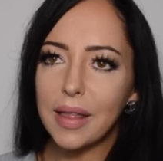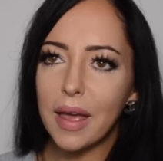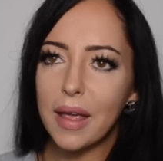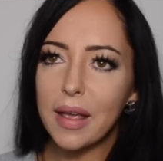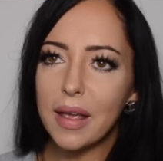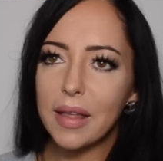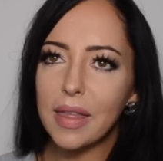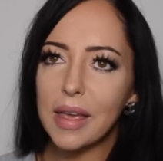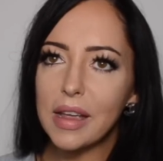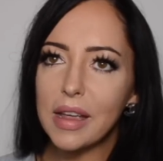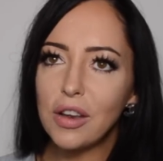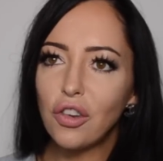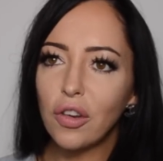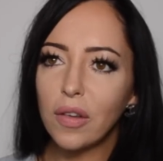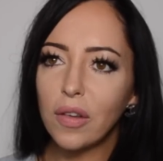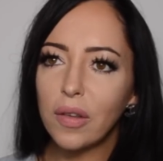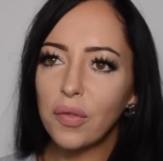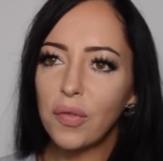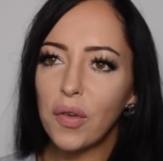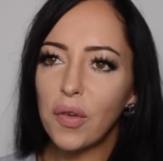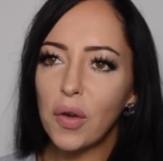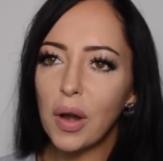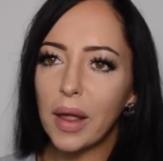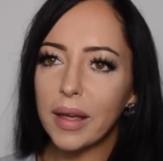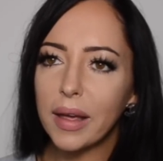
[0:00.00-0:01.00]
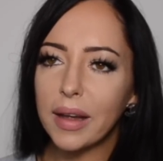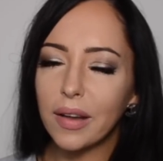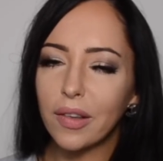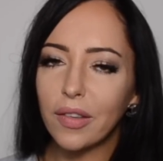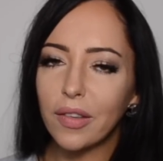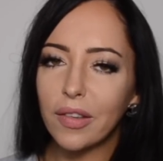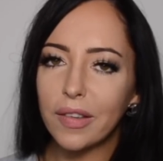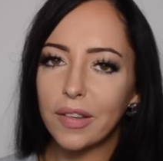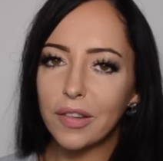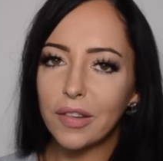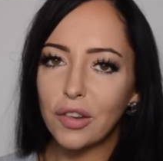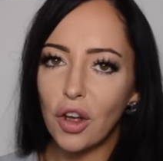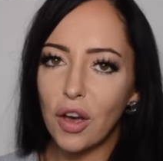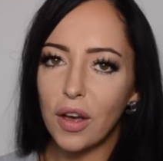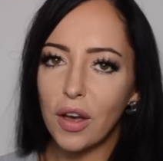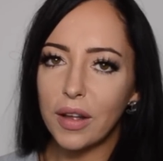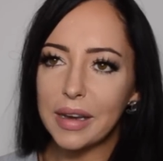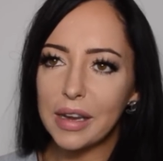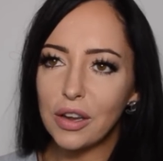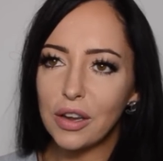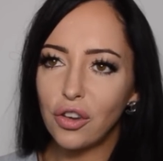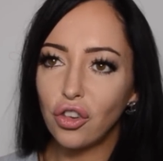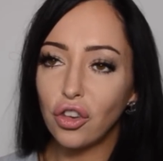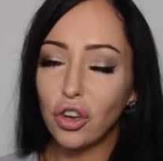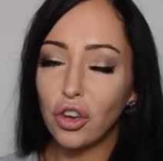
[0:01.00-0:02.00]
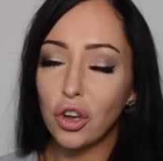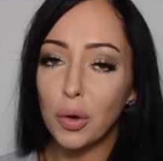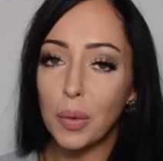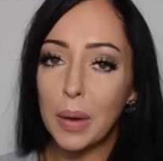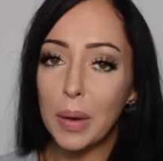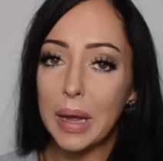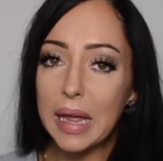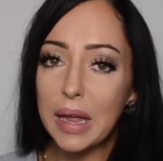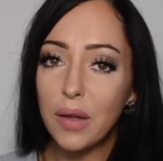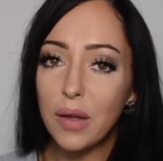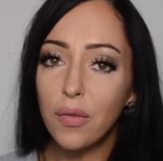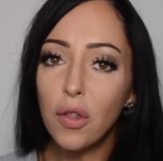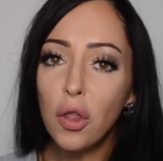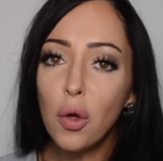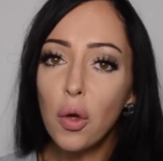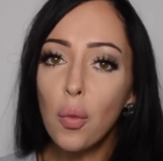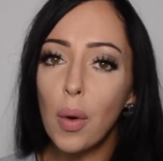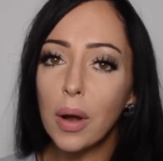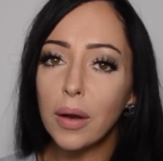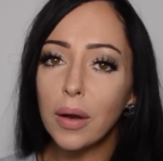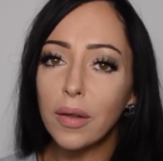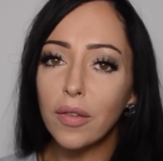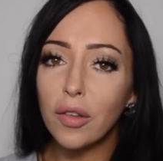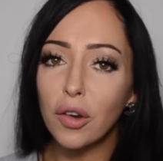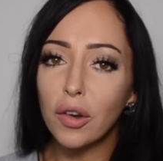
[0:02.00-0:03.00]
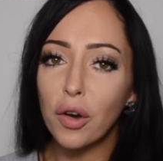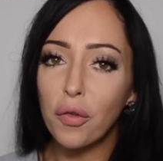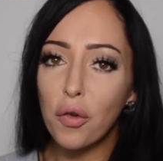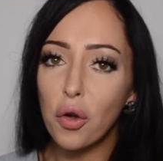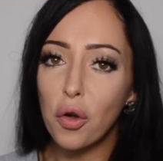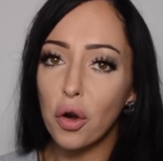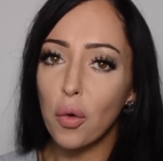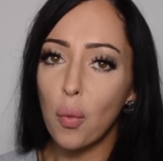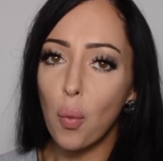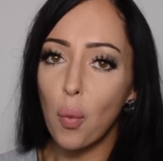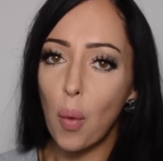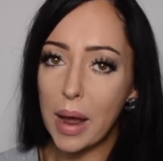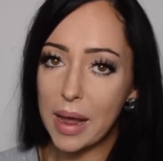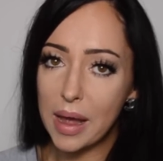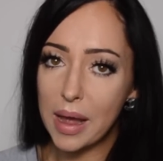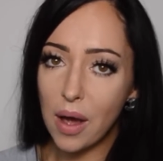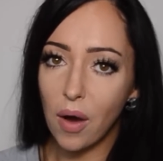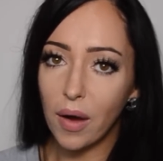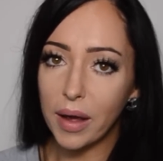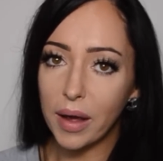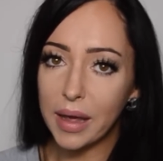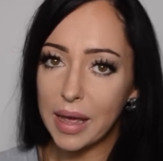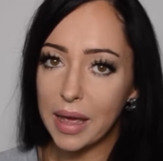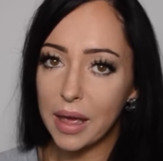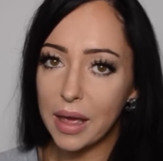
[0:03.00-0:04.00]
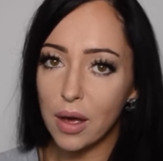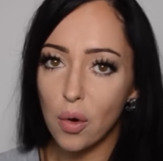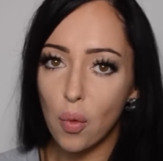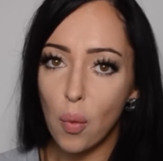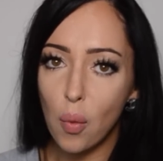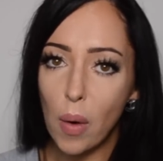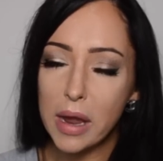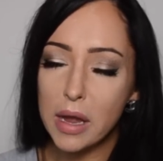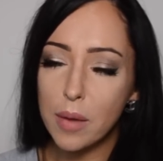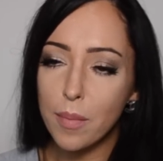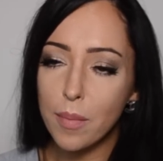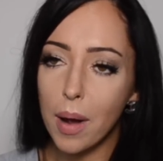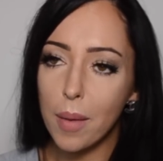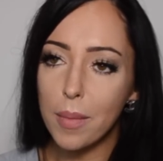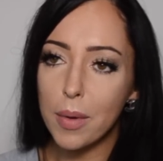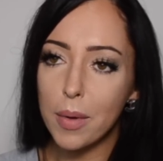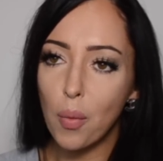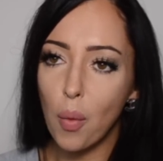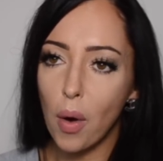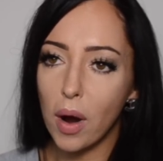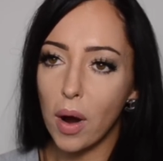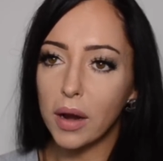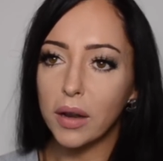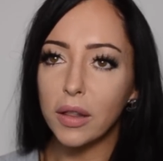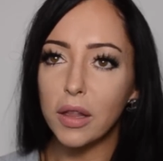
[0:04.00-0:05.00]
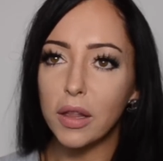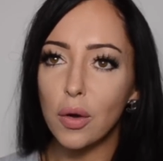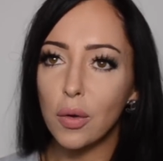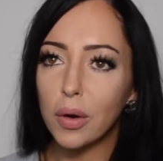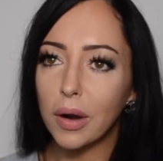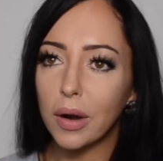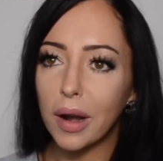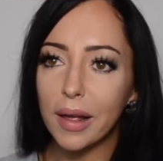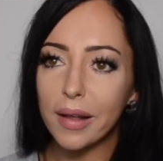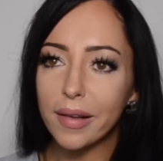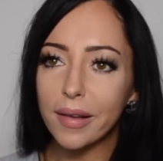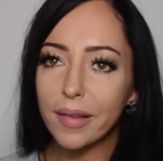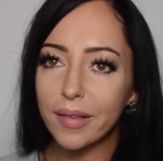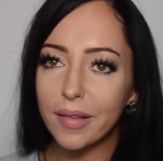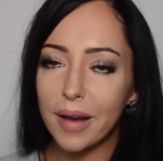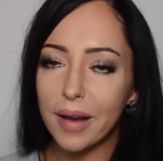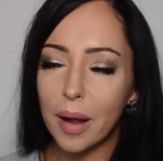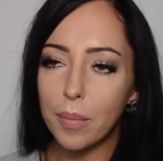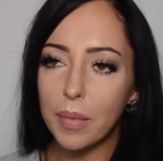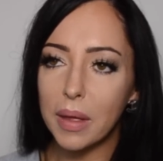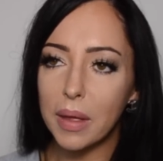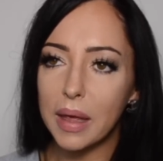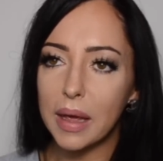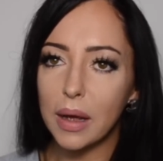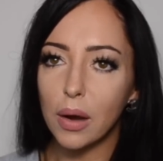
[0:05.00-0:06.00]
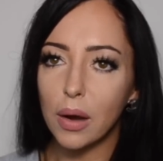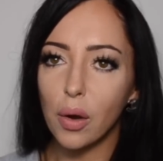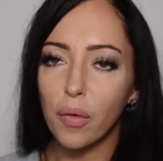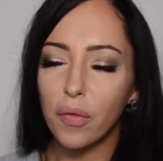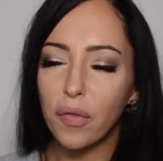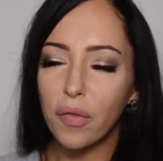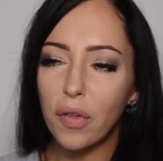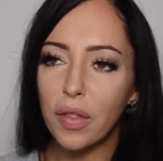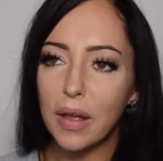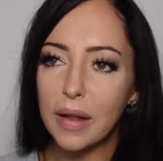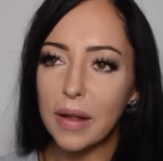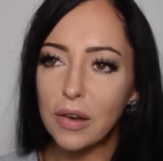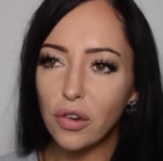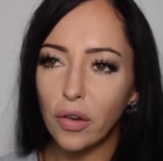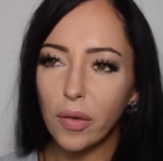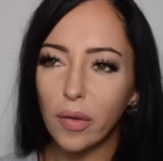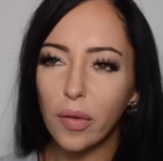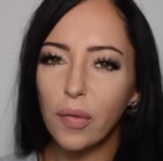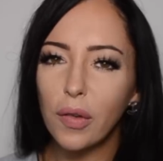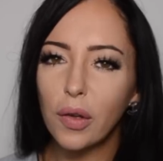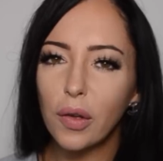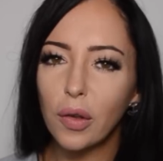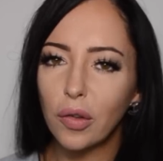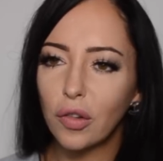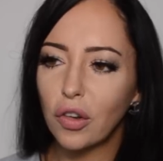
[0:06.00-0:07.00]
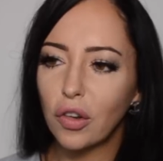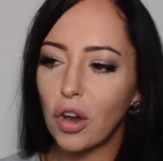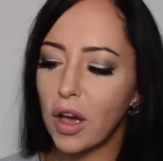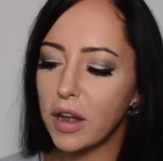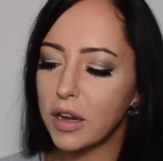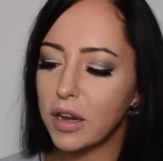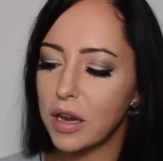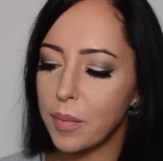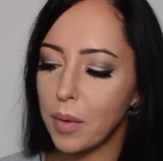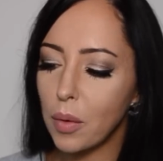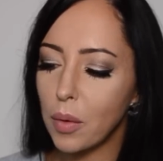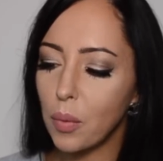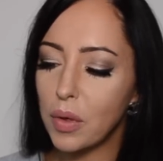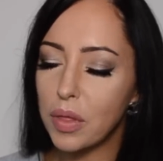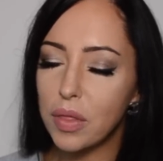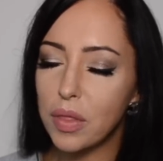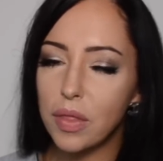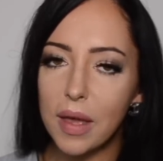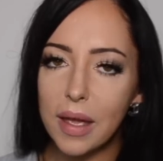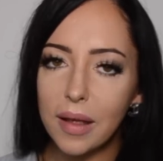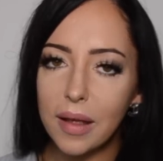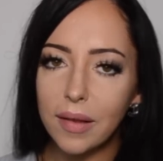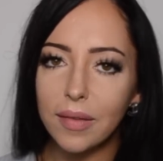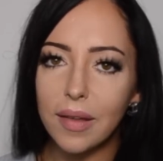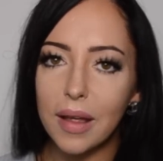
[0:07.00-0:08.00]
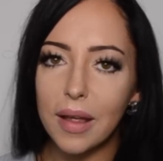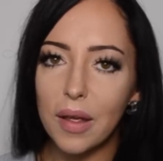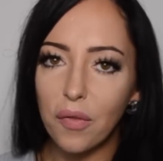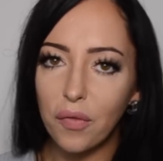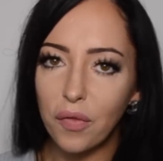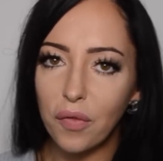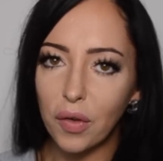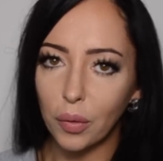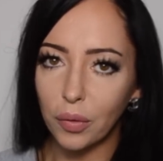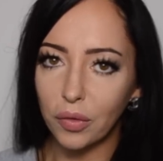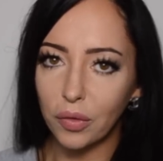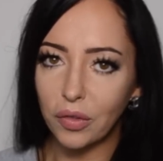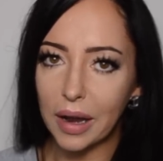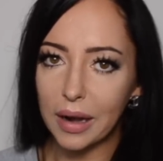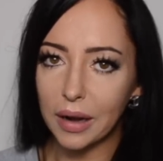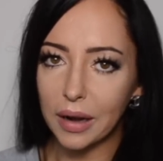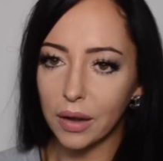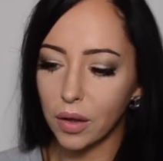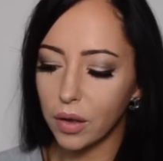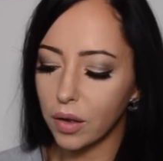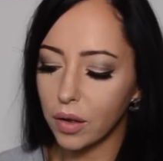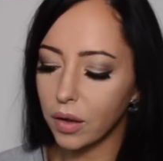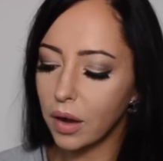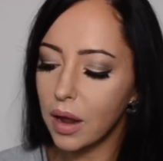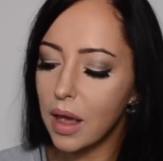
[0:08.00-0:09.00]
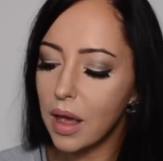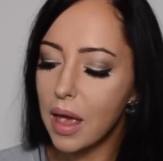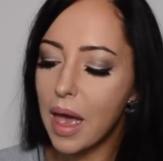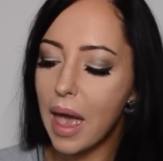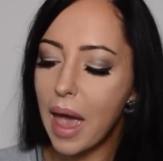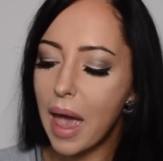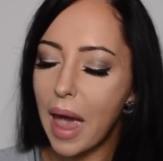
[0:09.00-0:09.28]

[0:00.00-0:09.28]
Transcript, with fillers: They, they just feel like a sturdy shoe. Even the ones that have got a way high heel where you might be worried that it would like snap the heel off, they just feel sturdy. But with this, it feels delicate.